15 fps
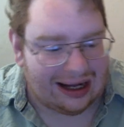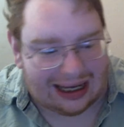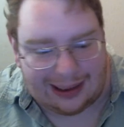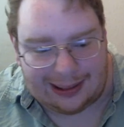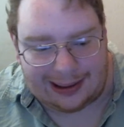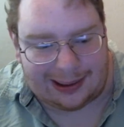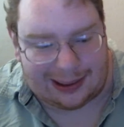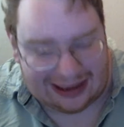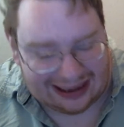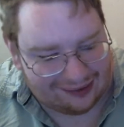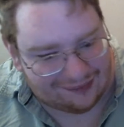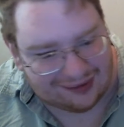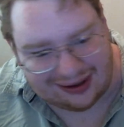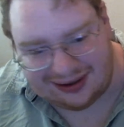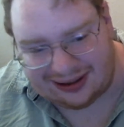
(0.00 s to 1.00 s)
I just, I
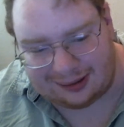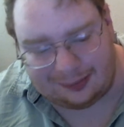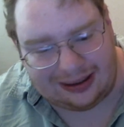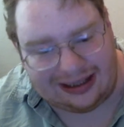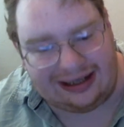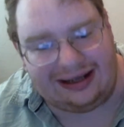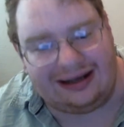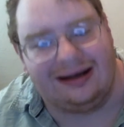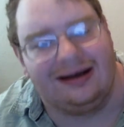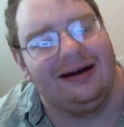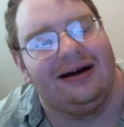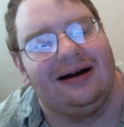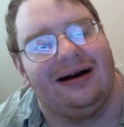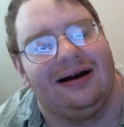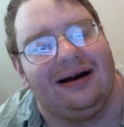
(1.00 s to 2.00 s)
want to be
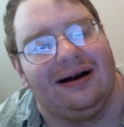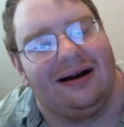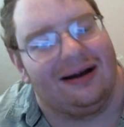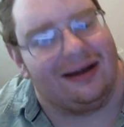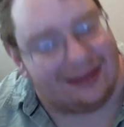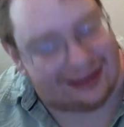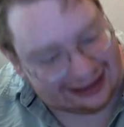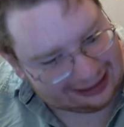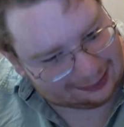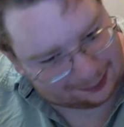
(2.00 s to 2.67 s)
the